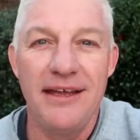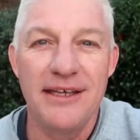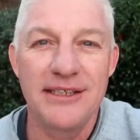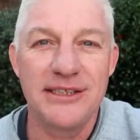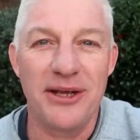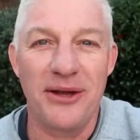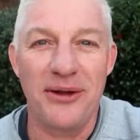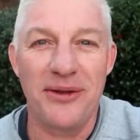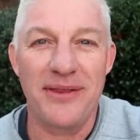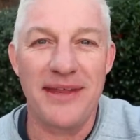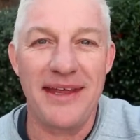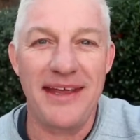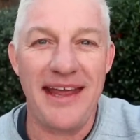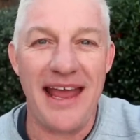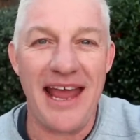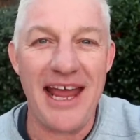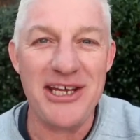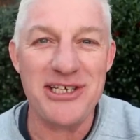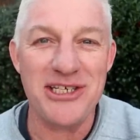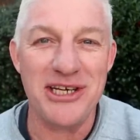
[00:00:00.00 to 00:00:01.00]
So the
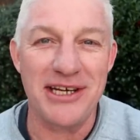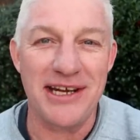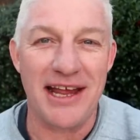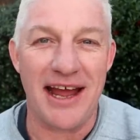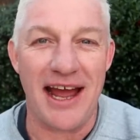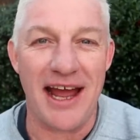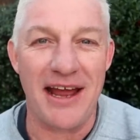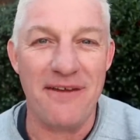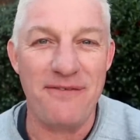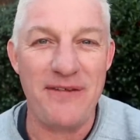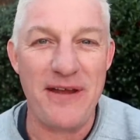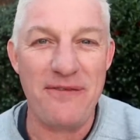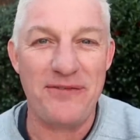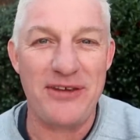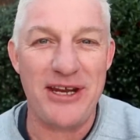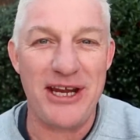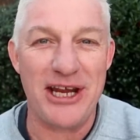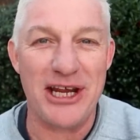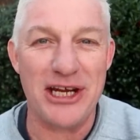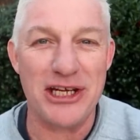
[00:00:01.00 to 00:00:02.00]
Asian guy,
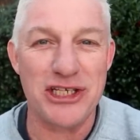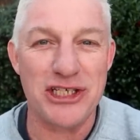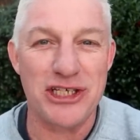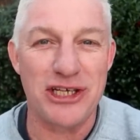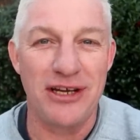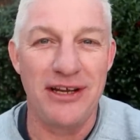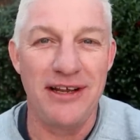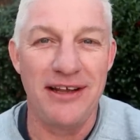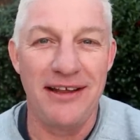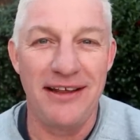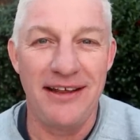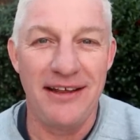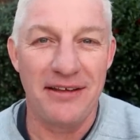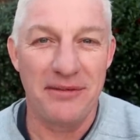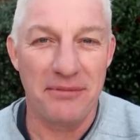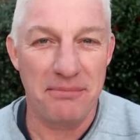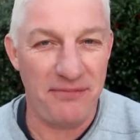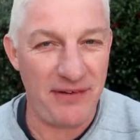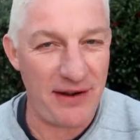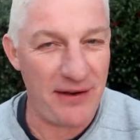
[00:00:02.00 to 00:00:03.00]
50-ish,
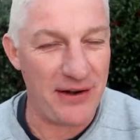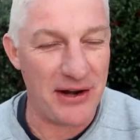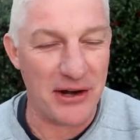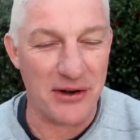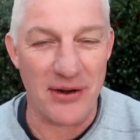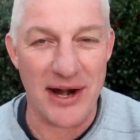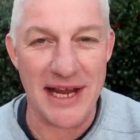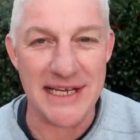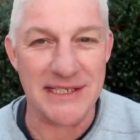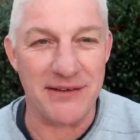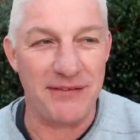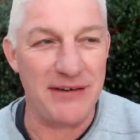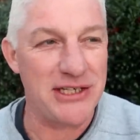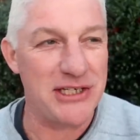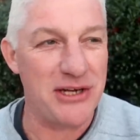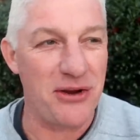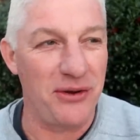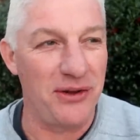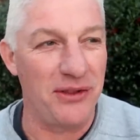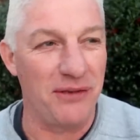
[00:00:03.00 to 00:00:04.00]
very aggressive. He
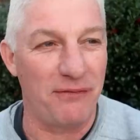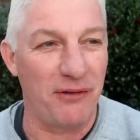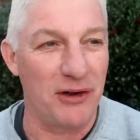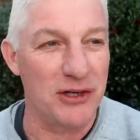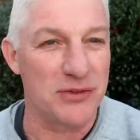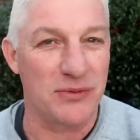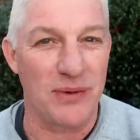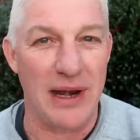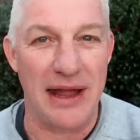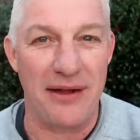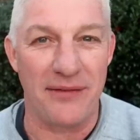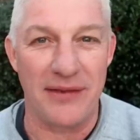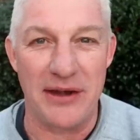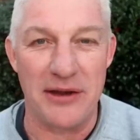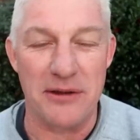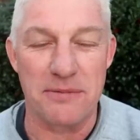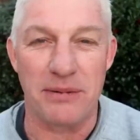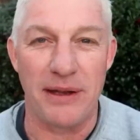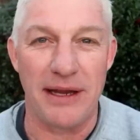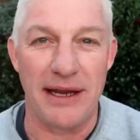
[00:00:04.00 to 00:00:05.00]
showed in the first round that
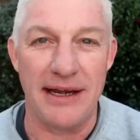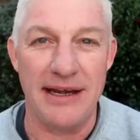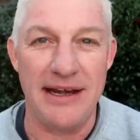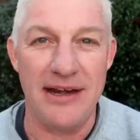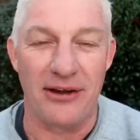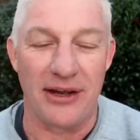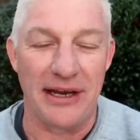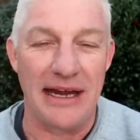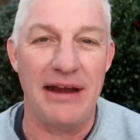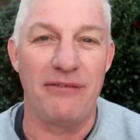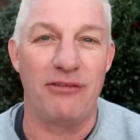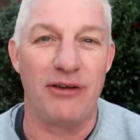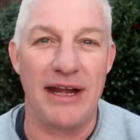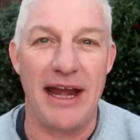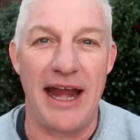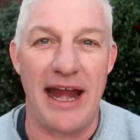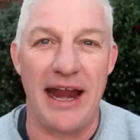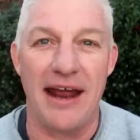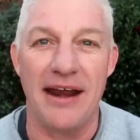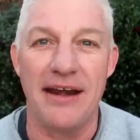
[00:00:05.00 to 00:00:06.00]
he's playing nearly every
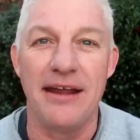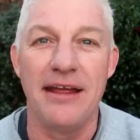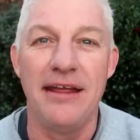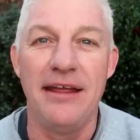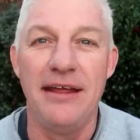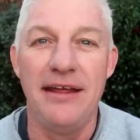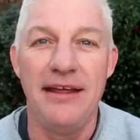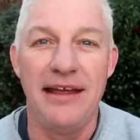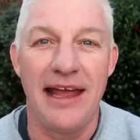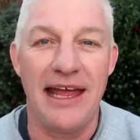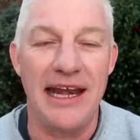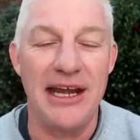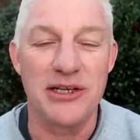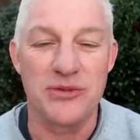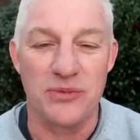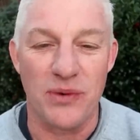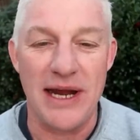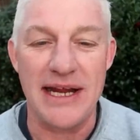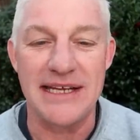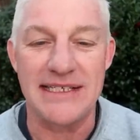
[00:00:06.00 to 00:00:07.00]
hand and
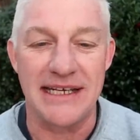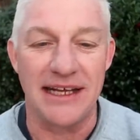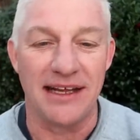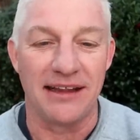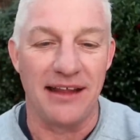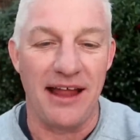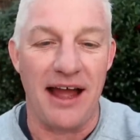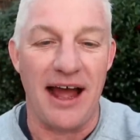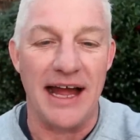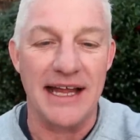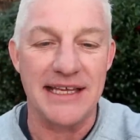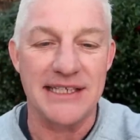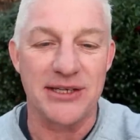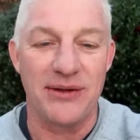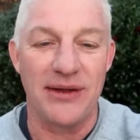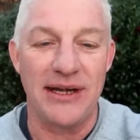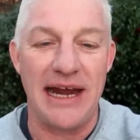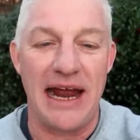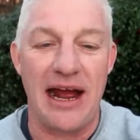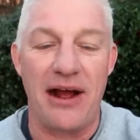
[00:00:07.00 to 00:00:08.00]
he's raising a lot.
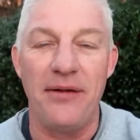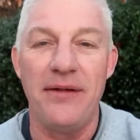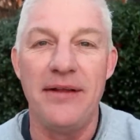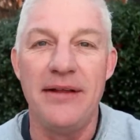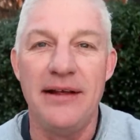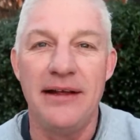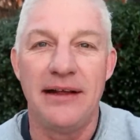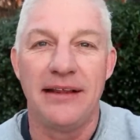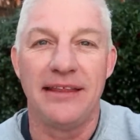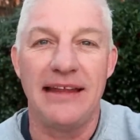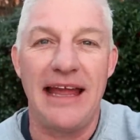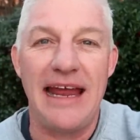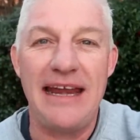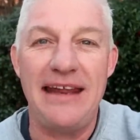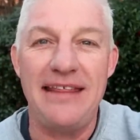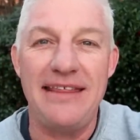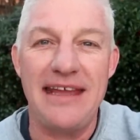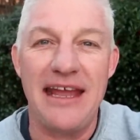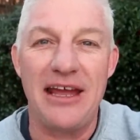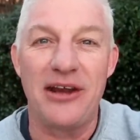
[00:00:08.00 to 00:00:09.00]
So anyhow, late
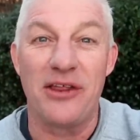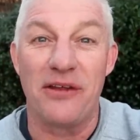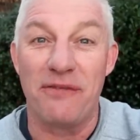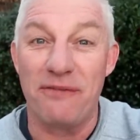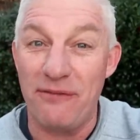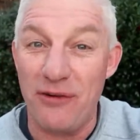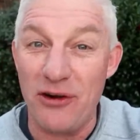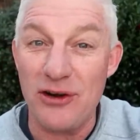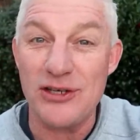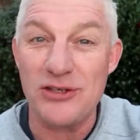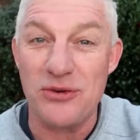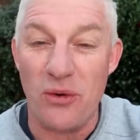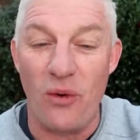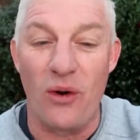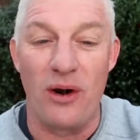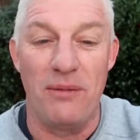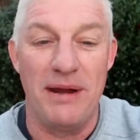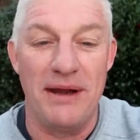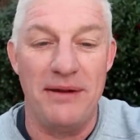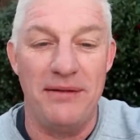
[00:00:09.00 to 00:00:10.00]
in the end of the first
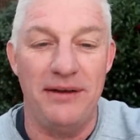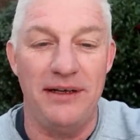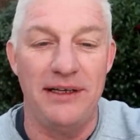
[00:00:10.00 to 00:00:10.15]
orbit,